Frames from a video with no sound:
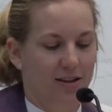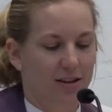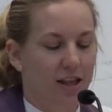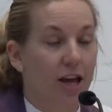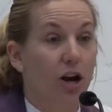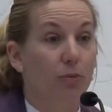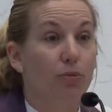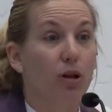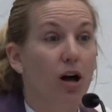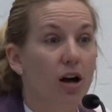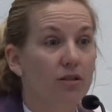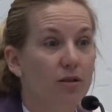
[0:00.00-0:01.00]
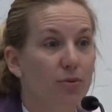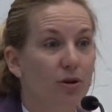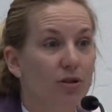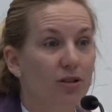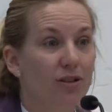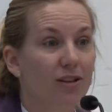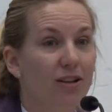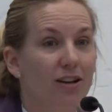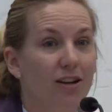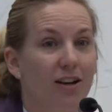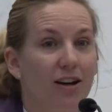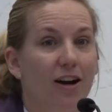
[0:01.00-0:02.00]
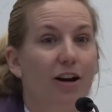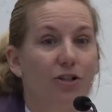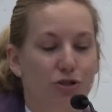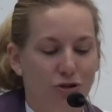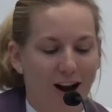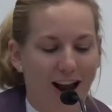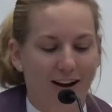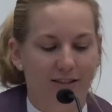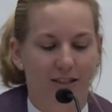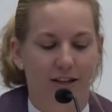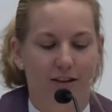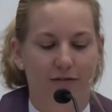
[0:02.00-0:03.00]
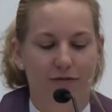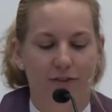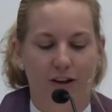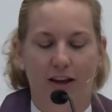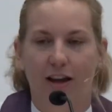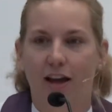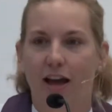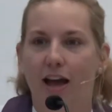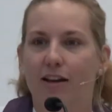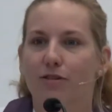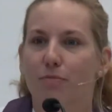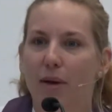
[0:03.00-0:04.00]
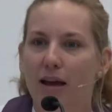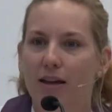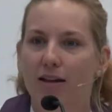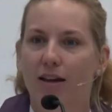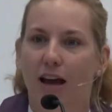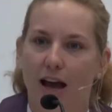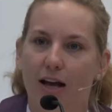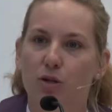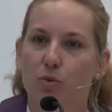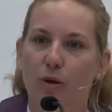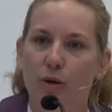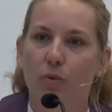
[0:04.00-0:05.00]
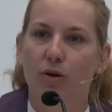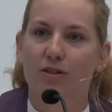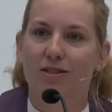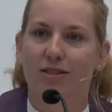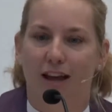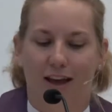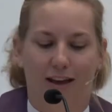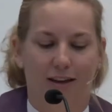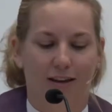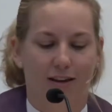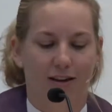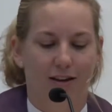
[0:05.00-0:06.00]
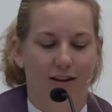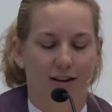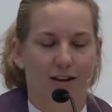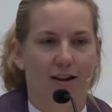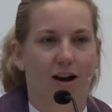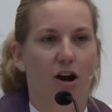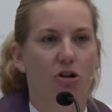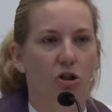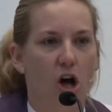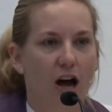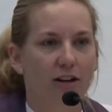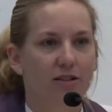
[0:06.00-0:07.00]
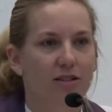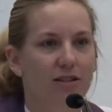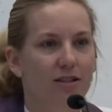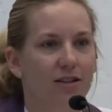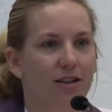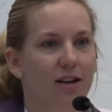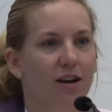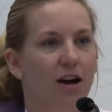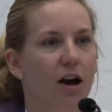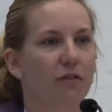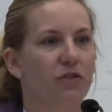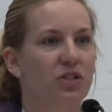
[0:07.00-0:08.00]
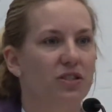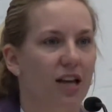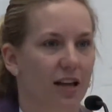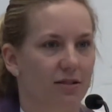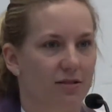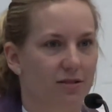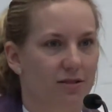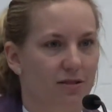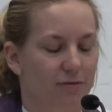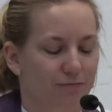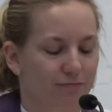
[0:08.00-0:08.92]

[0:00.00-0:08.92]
They are plausible, attractive, and make, as we would say, a lot of sense.